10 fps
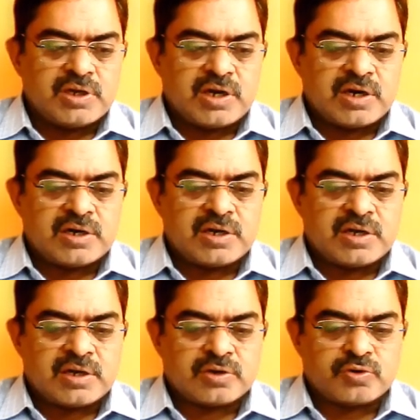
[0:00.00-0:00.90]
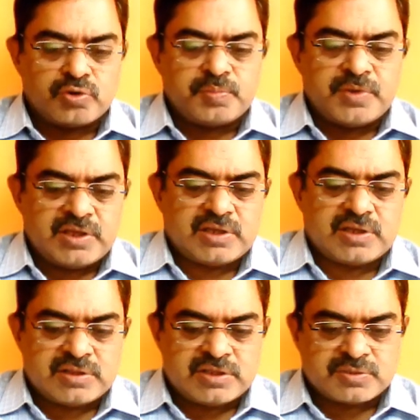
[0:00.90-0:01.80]
And Kurmi,
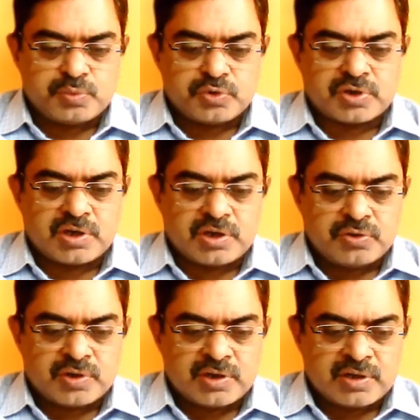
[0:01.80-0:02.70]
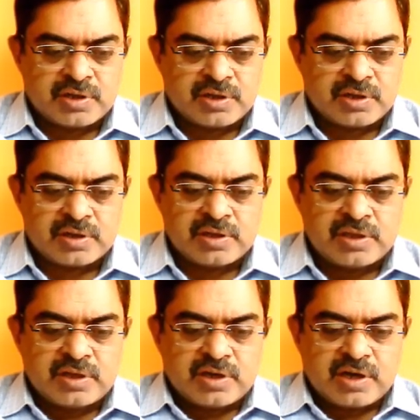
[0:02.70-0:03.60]
in this book you can
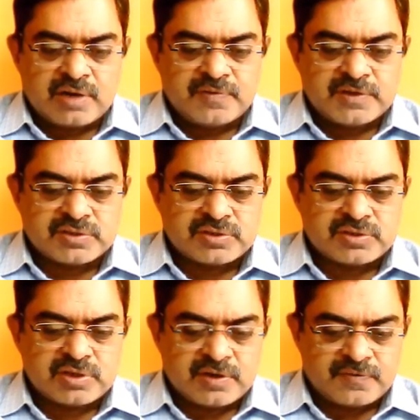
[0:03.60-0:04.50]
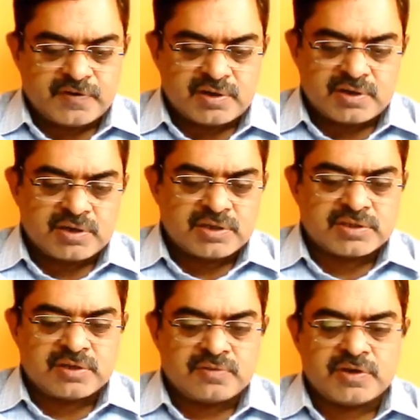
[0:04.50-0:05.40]
always refer. It is
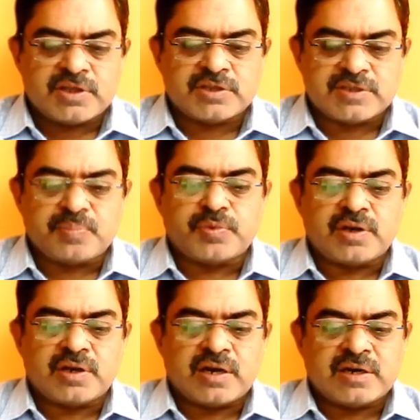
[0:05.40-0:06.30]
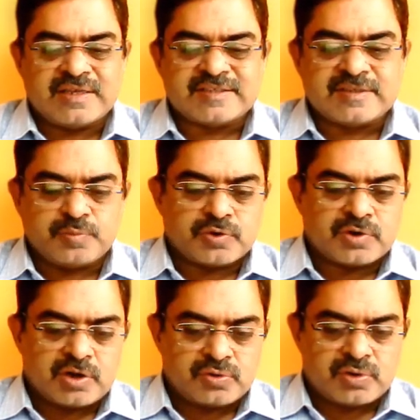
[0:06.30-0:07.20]
a very simple and easy book
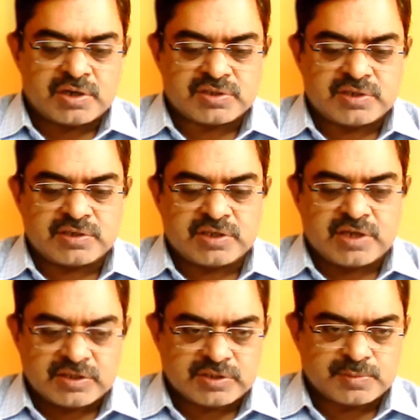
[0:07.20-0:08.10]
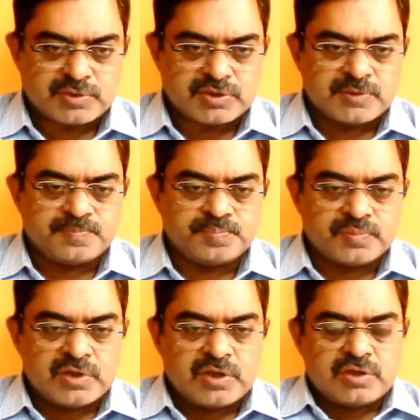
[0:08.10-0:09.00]
to understand the concepts.
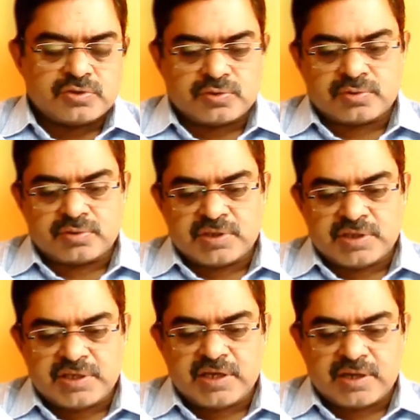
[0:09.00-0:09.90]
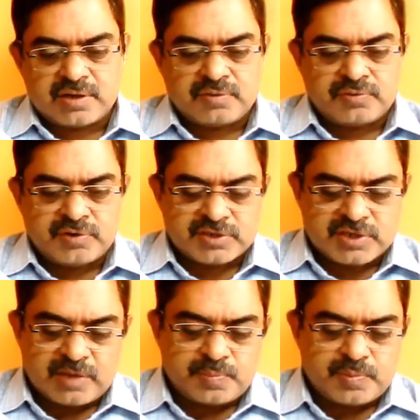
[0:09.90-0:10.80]
So here we will
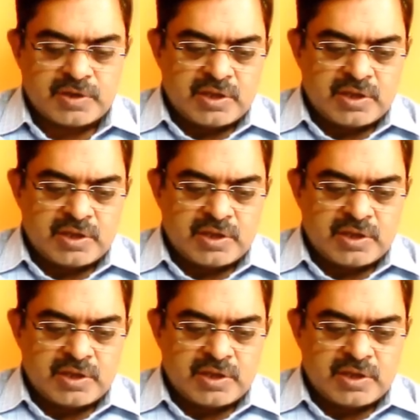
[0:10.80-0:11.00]
stop.